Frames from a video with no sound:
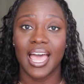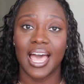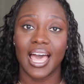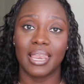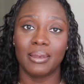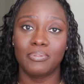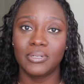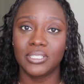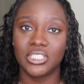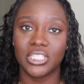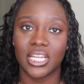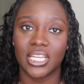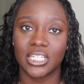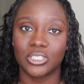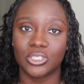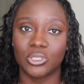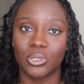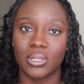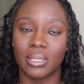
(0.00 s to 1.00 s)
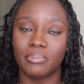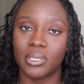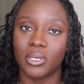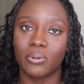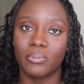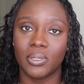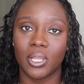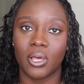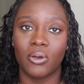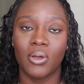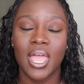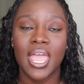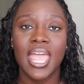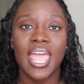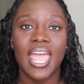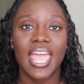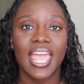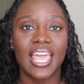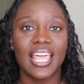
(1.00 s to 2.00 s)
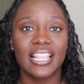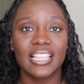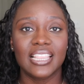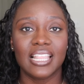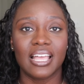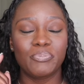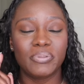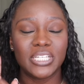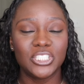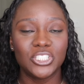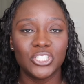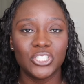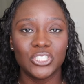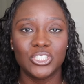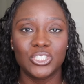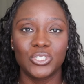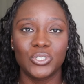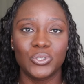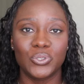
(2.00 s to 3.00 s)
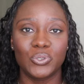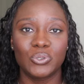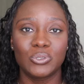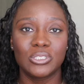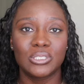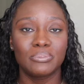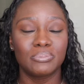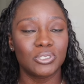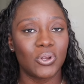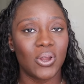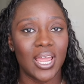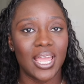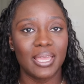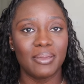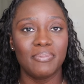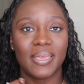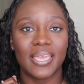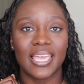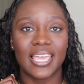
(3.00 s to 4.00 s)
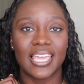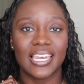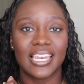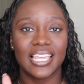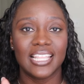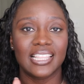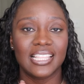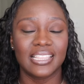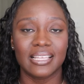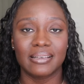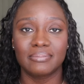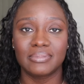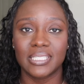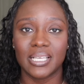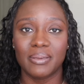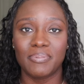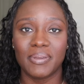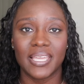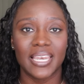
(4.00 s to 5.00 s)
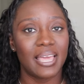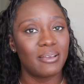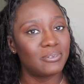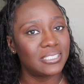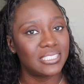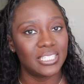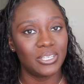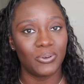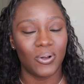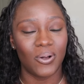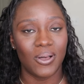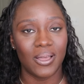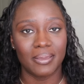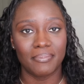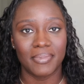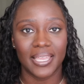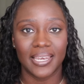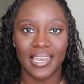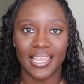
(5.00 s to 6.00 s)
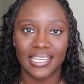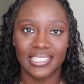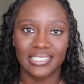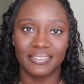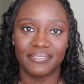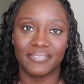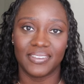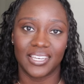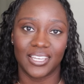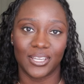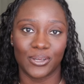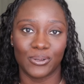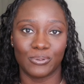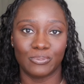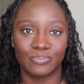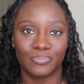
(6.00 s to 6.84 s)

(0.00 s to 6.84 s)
I'd appreciate it. So let me know below. And be sure to subscribe and hit the thumbs up. And I will see you all in my next video.